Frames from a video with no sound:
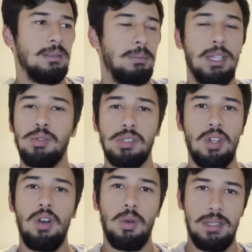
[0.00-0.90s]
But this was
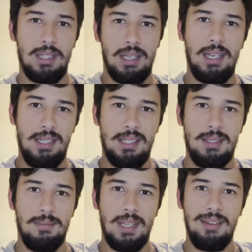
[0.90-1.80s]
not always the
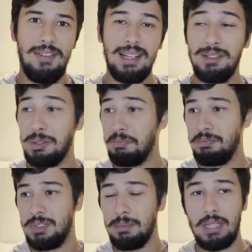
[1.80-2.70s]
case. In fact, there was
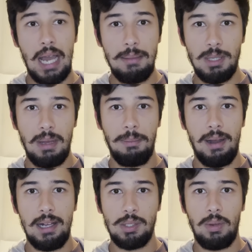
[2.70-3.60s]
some times in my
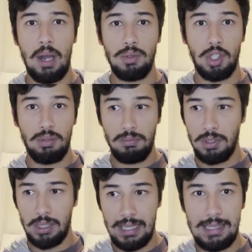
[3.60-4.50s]
past where I was
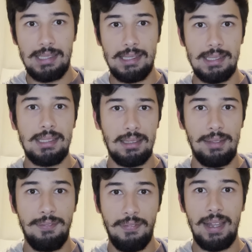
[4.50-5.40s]
consistently
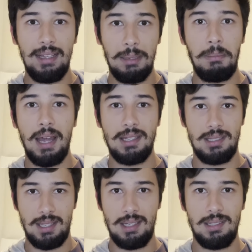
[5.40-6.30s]
failing maths
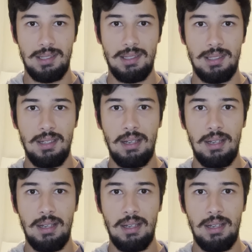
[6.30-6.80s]
tests.